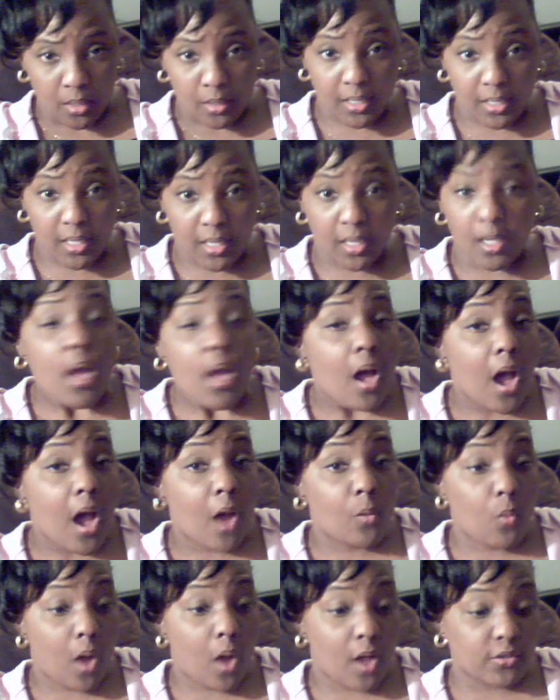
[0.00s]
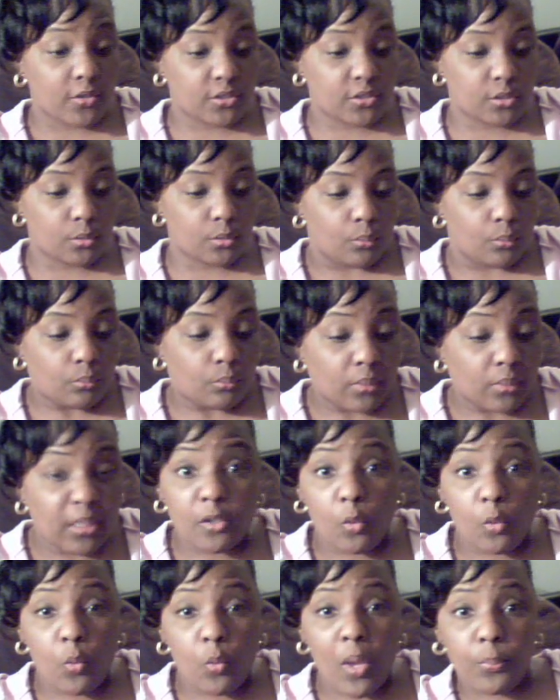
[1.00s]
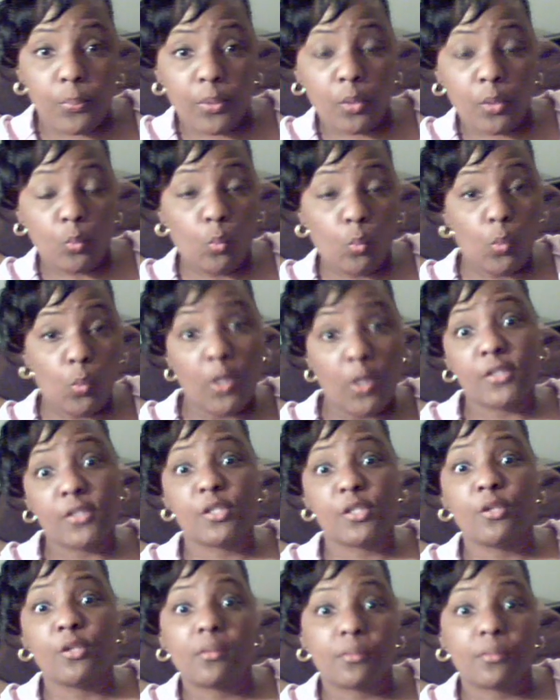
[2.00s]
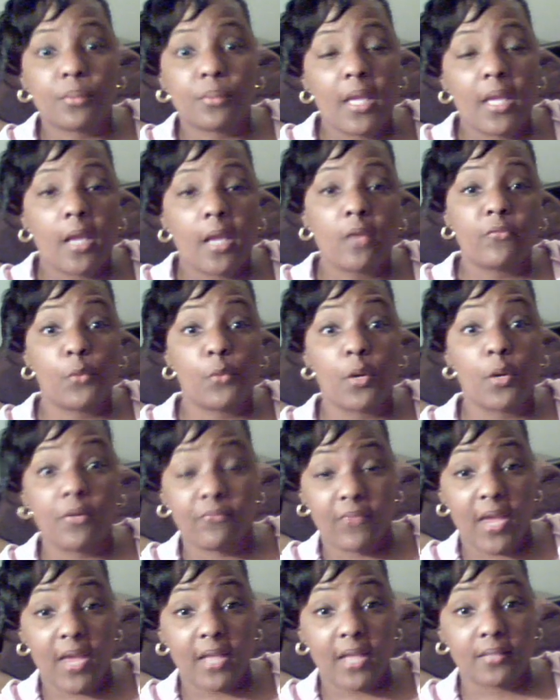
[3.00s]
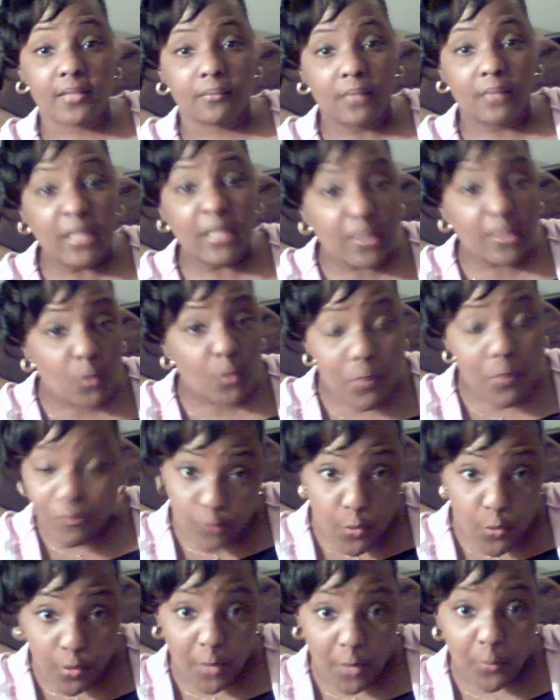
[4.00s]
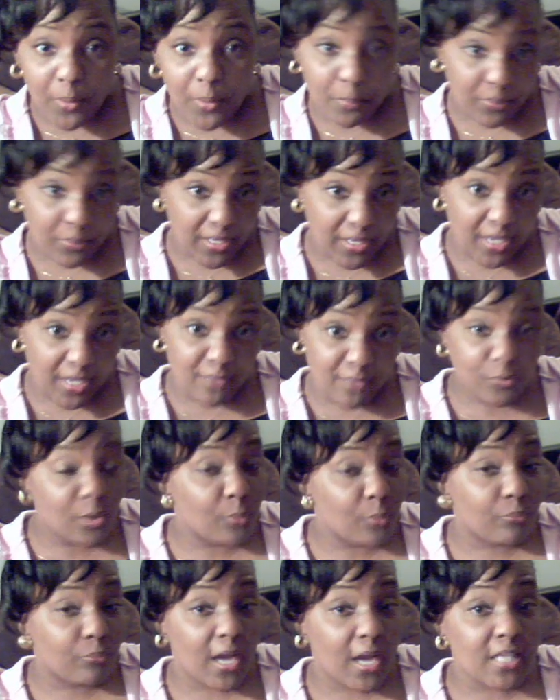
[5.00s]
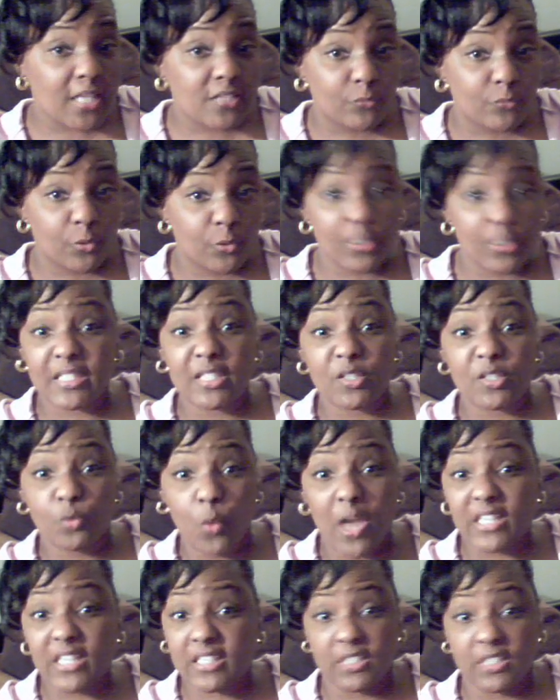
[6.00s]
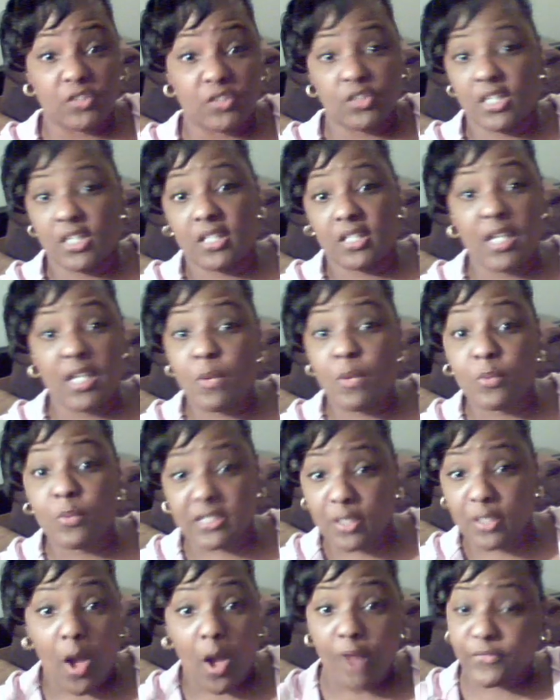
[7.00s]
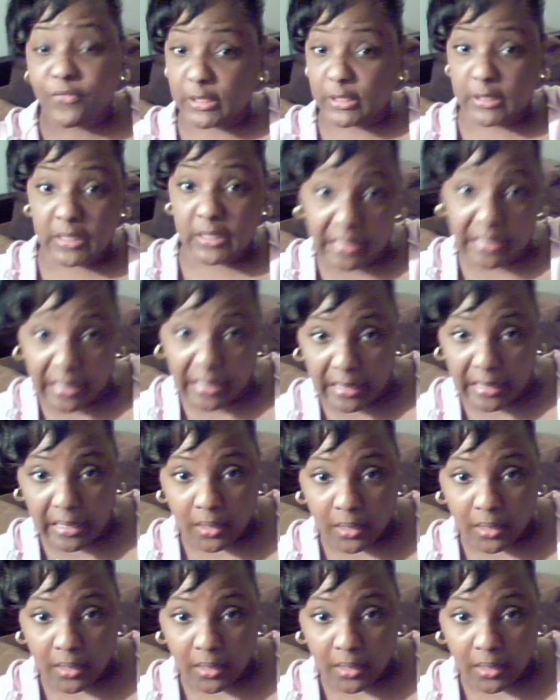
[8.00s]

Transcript: Okay, I watched Lethal Weapon 1, 2, 3, and 4. In fact, Lethal Weapon 4, I went paid full price for to see twice because Jet Li was so off the hook in it.